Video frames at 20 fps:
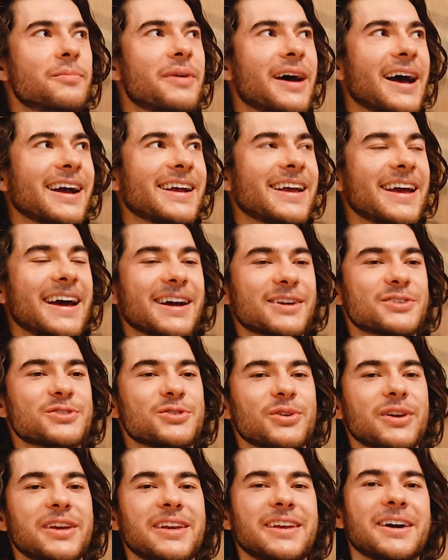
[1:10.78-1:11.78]
back
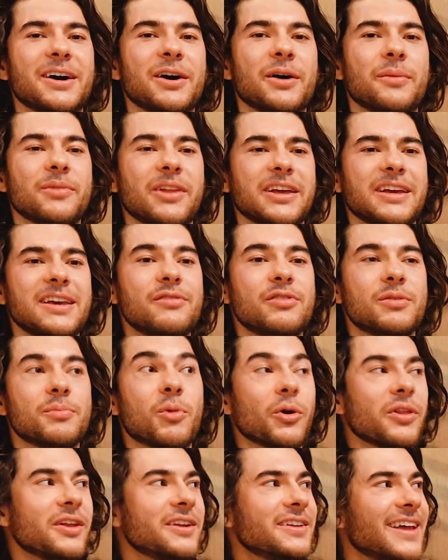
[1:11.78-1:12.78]
actually um, like even
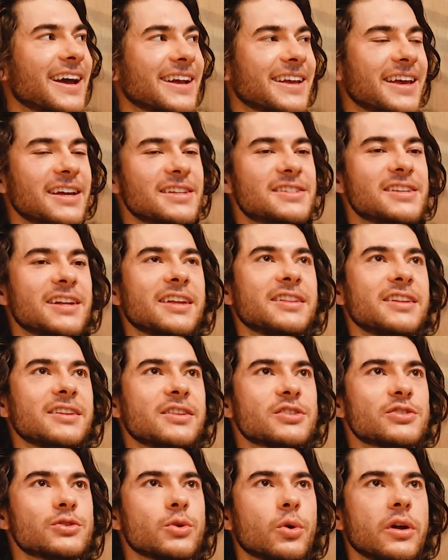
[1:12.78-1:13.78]
more than decades and i think
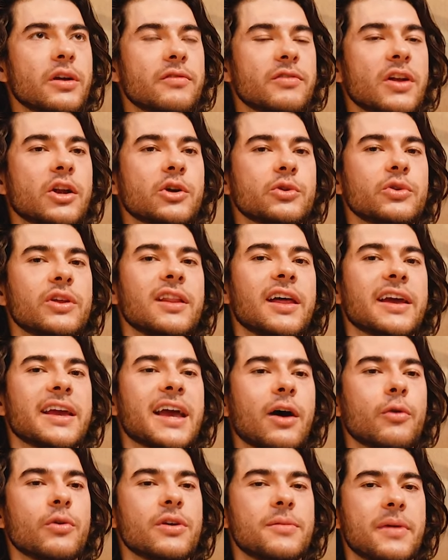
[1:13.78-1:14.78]
the story of not only like
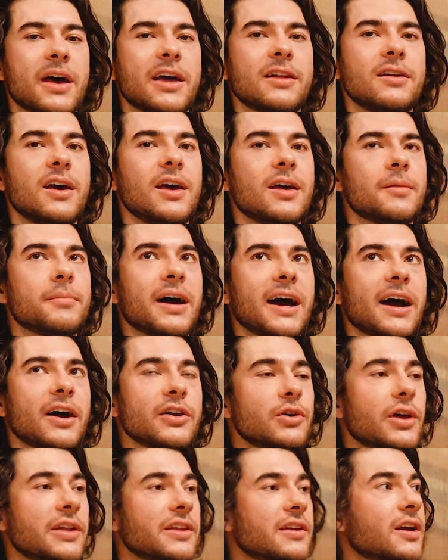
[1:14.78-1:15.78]
how we met but how
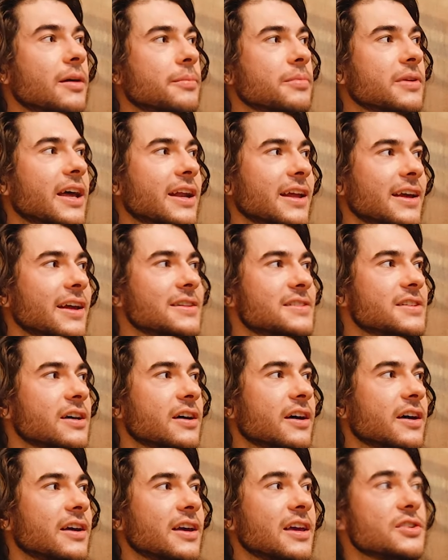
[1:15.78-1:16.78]
you ended up getting into
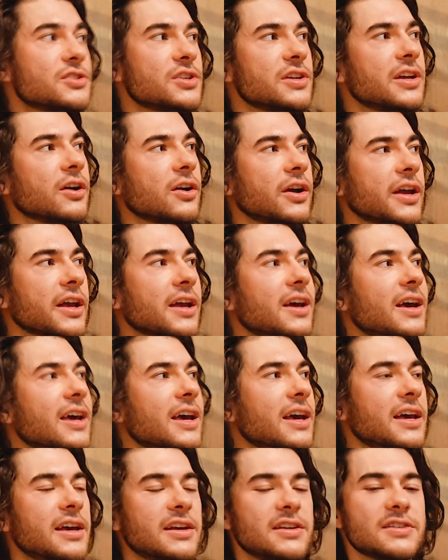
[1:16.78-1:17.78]
engineering
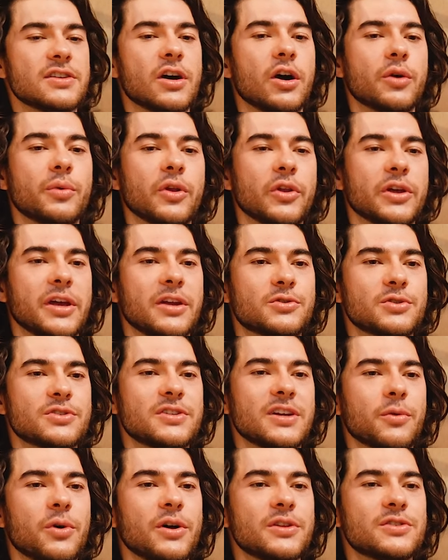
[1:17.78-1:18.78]
is a really
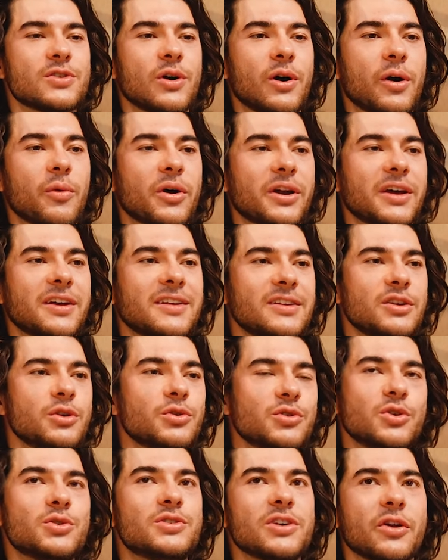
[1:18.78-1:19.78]
interesting one so i want to you,
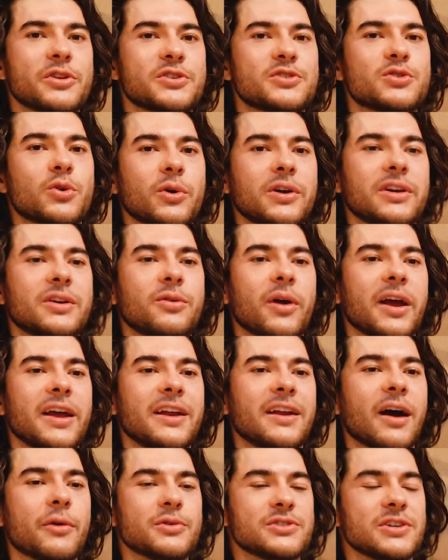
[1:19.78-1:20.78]
you tell the story
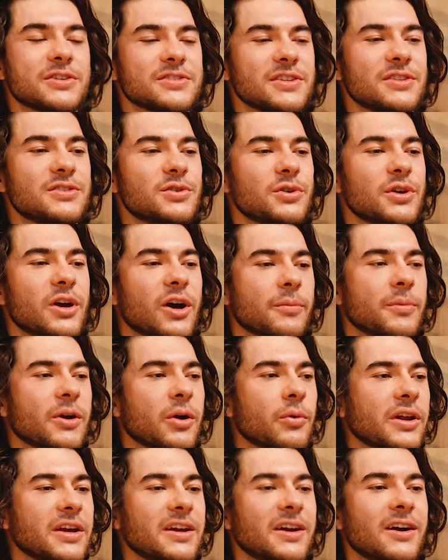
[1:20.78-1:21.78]
great i was honestly too young but i
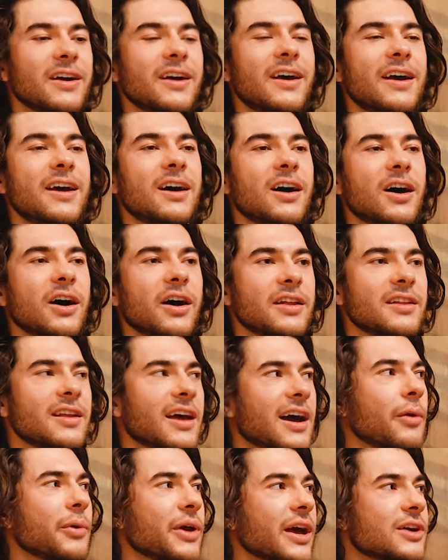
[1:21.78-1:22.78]
want to hear uh,
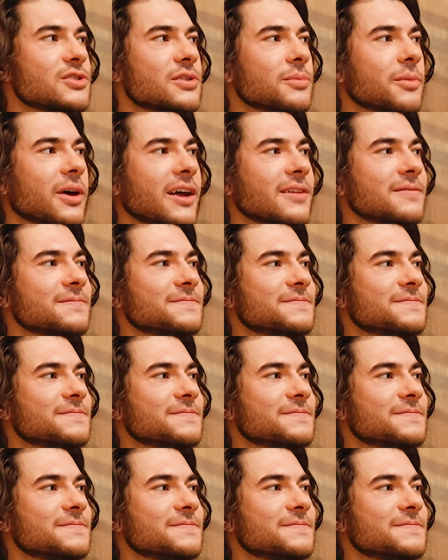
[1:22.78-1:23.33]
how we actually met